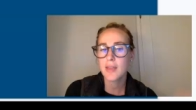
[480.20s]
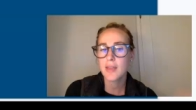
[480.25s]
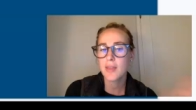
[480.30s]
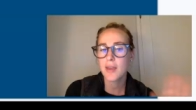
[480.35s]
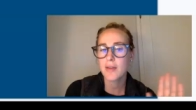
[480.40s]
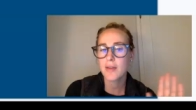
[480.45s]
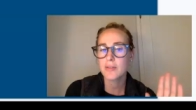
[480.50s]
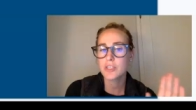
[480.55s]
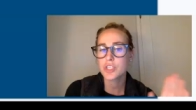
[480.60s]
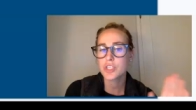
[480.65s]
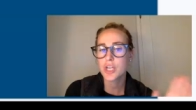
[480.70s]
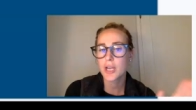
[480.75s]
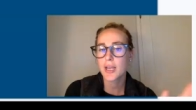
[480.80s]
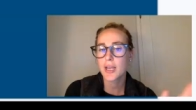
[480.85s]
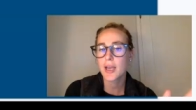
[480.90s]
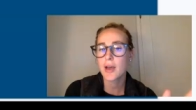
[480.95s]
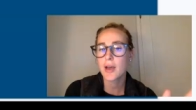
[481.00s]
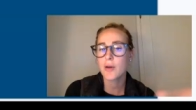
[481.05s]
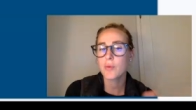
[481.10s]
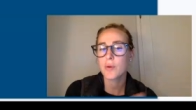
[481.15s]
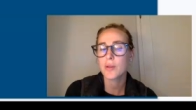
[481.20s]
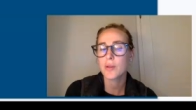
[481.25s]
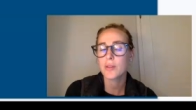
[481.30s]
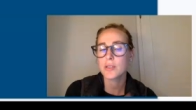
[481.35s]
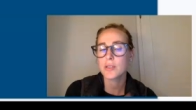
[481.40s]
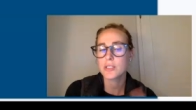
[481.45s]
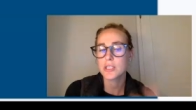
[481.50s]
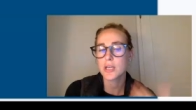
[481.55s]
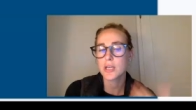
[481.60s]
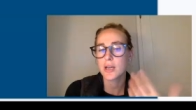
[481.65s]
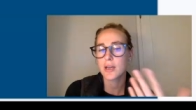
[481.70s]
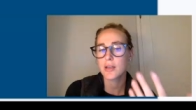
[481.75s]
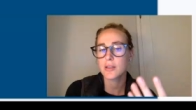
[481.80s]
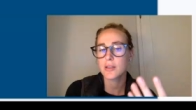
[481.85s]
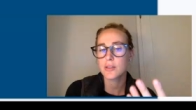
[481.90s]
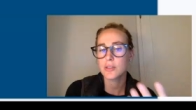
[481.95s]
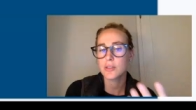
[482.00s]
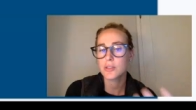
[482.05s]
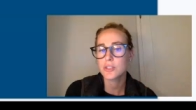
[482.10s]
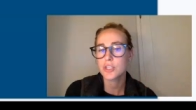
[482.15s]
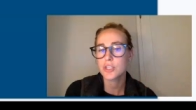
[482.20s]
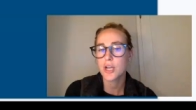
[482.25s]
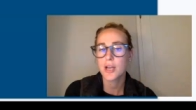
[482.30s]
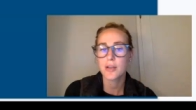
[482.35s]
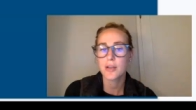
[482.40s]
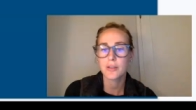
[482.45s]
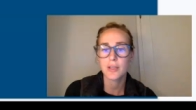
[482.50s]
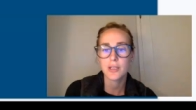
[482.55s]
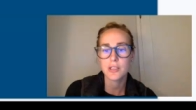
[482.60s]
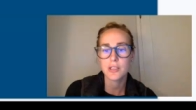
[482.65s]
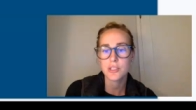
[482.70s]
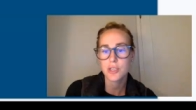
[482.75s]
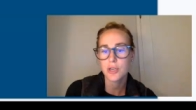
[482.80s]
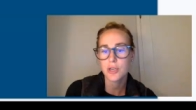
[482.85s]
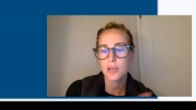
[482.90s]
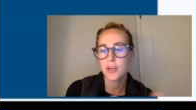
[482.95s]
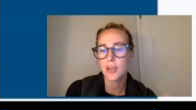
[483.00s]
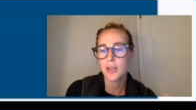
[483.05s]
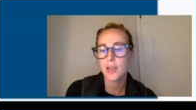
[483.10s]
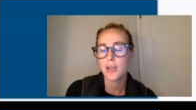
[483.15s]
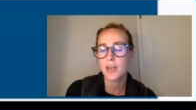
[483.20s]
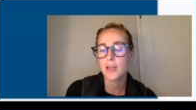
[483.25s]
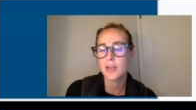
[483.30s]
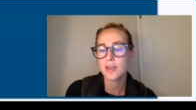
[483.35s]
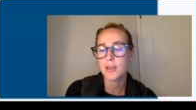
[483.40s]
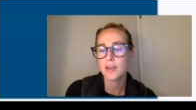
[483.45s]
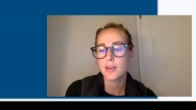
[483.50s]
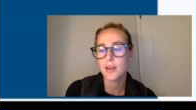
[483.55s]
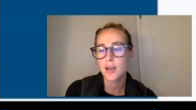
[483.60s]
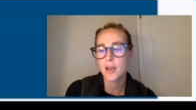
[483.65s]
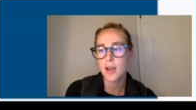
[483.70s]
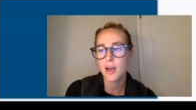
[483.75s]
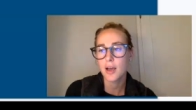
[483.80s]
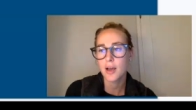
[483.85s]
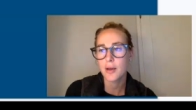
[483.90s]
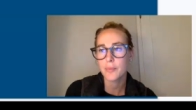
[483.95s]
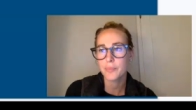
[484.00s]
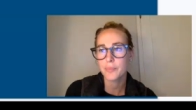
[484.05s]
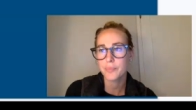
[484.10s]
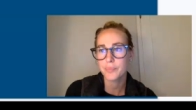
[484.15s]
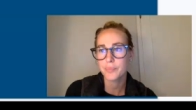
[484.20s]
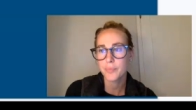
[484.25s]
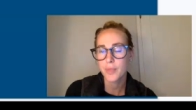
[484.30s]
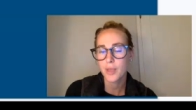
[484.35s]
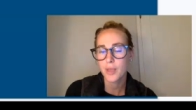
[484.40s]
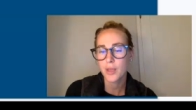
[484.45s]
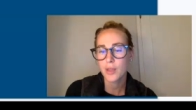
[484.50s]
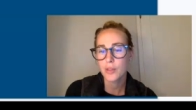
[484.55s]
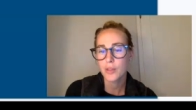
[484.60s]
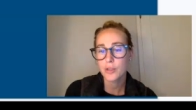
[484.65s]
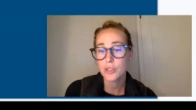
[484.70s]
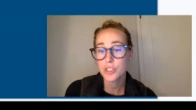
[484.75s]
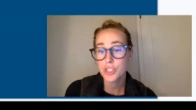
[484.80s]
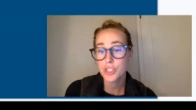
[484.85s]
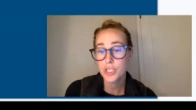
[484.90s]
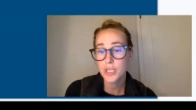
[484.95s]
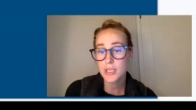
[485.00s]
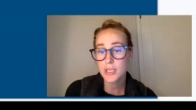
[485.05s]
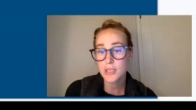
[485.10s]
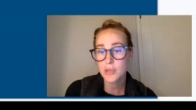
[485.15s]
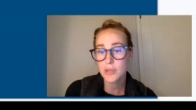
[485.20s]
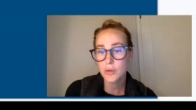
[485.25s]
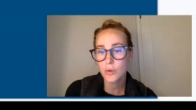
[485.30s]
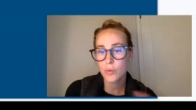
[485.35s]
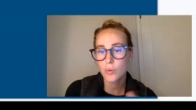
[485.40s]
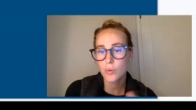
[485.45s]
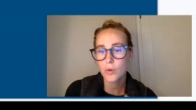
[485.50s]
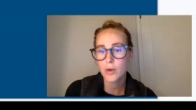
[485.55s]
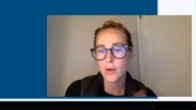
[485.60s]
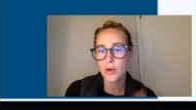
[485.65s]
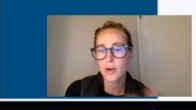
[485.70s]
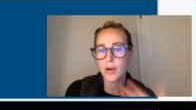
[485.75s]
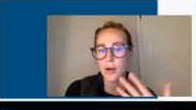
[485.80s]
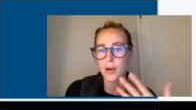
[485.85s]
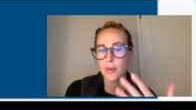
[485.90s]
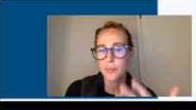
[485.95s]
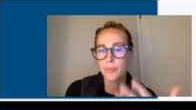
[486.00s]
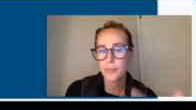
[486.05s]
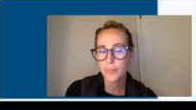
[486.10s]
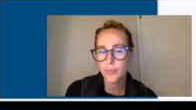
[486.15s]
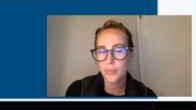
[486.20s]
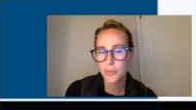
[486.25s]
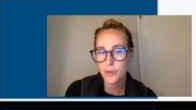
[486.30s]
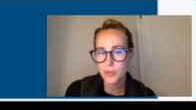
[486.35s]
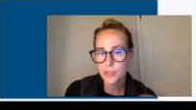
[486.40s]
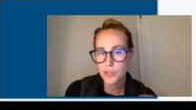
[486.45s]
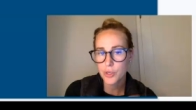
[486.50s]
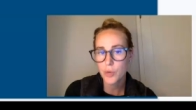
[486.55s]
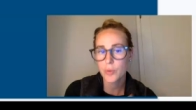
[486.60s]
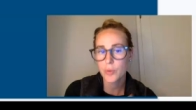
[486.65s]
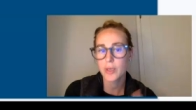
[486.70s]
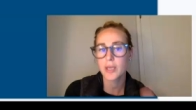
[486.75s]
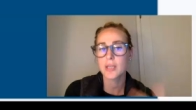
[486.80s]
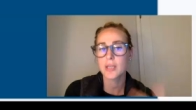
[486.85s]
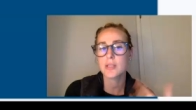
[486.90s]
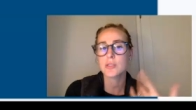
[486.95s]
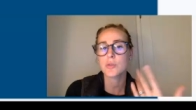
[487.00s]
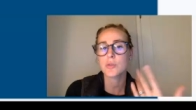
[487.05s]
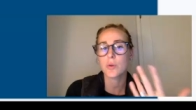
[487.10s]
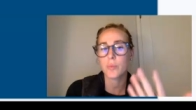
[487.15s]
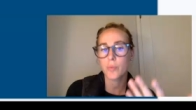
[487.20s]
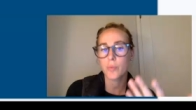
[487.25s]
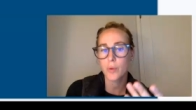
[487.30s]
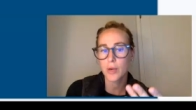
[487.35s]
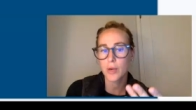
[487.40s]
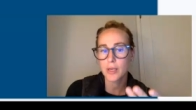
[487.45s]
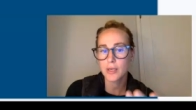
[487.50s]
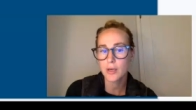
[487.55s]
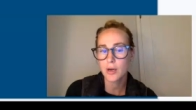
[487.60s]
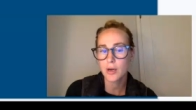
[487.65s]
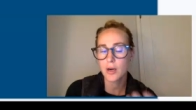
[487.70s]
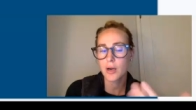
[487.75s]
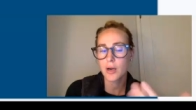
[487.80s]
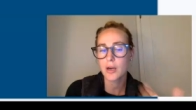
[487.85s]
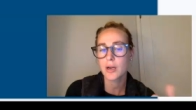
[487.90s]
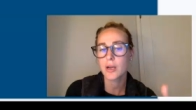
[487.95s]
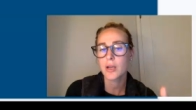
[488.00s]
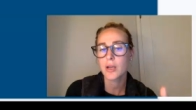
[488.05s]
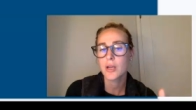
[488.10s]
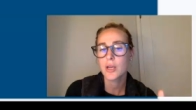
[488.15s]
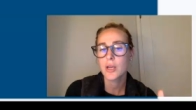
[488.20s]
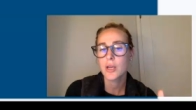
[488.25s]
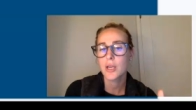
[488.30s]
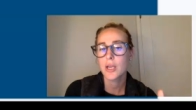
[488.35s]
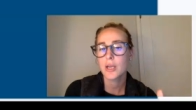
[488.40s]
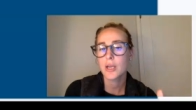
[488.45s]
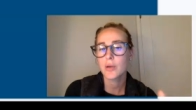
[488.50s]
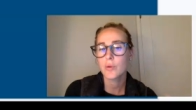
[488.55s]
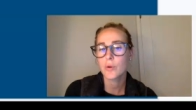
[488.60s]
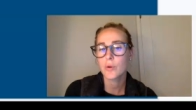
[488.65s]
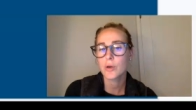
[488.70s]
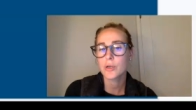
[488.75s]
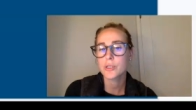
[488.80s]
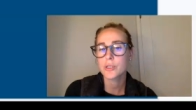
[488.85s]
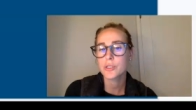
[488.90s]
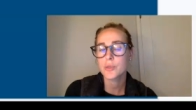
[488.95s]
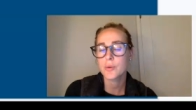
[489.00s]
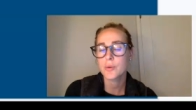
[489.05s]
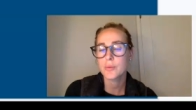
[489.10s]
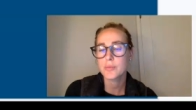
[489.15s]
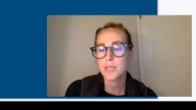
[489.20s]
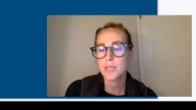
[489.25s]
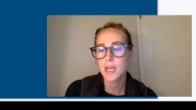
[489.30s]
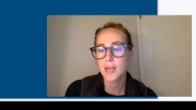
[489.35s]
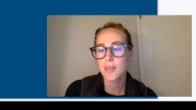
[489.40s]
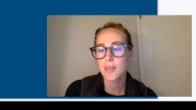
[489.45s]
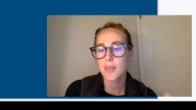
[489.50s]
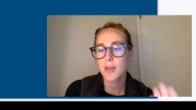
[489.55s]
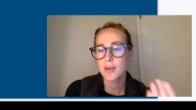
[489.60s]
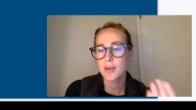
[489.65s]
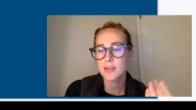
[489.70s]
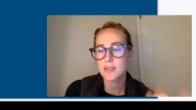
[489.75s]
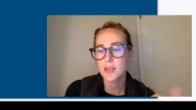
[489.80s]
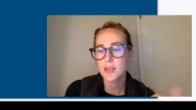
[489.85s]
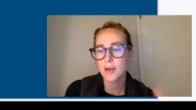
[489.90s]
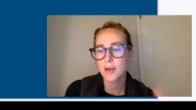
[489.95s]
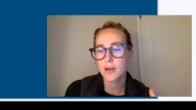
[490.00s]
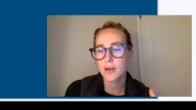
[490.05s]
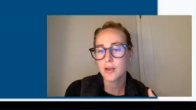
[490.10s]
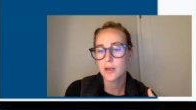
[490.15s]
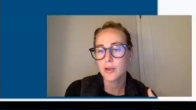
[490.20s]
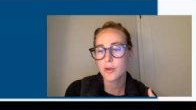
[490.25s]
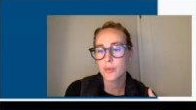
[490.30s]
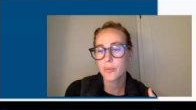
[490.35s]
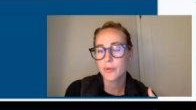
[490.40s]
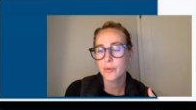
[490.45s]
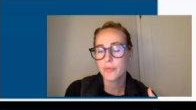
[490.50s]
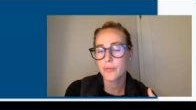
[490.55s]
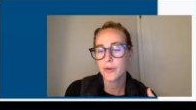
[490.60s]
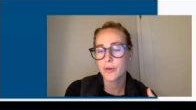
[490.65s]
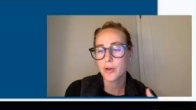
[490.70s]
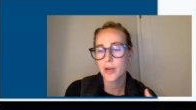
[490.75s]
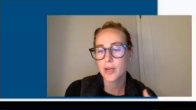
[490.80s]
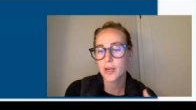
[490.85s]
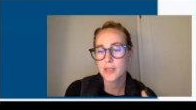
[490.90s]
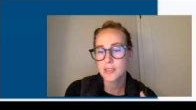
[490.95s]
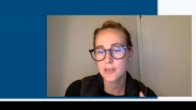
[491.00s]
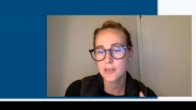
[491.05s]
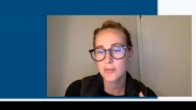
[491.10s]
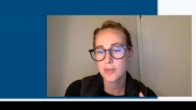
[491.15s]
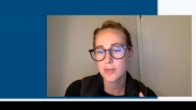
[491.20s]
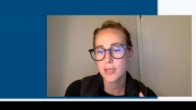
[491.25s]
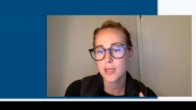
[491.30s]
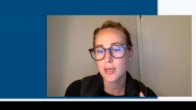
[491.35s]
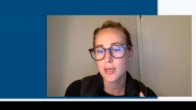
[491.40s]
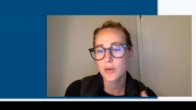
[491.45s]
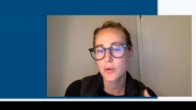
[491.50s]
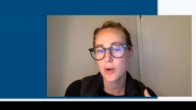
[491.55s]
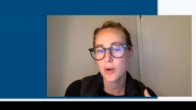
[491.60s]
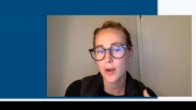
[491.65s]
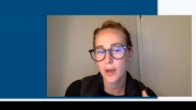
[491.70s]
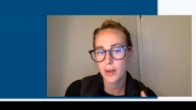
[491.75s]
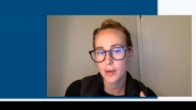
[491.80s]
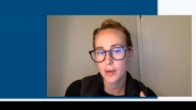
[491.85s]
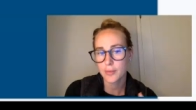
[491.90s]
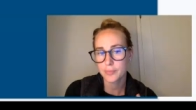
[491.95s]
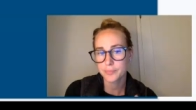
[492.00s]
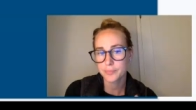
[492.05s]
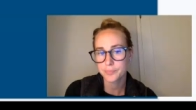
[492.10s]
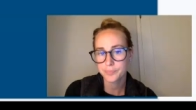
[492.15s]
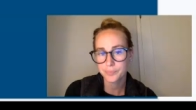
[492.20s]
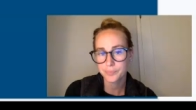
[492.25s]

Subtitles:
they have a checkout where the child can turn in their sheet or their tokens or point card in order to obtain that desired or preferred activity or item.